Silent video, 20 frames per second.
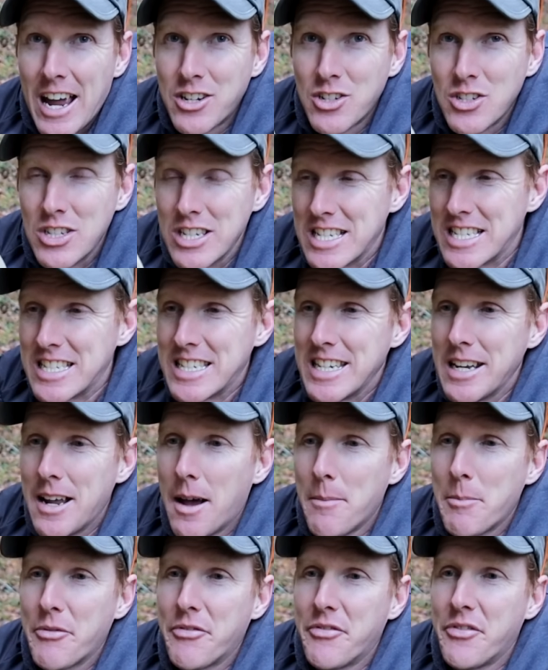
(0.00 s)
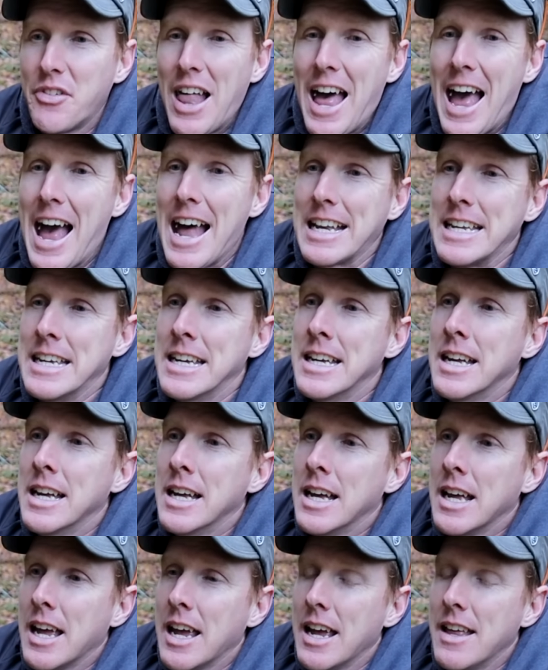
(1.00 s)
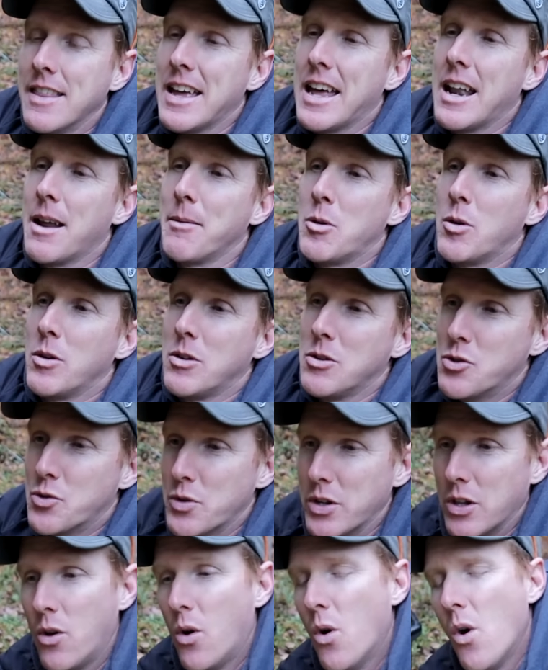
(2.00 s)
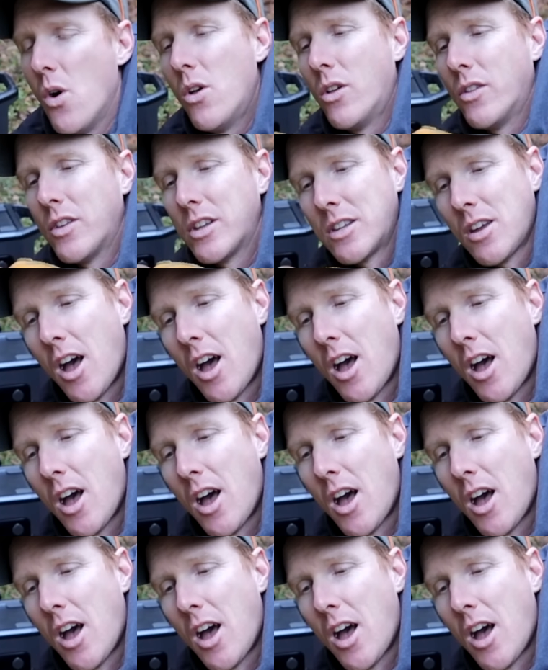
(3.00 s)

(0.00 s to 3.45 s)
actually sit up flat. And then I'm going to drill a hole in the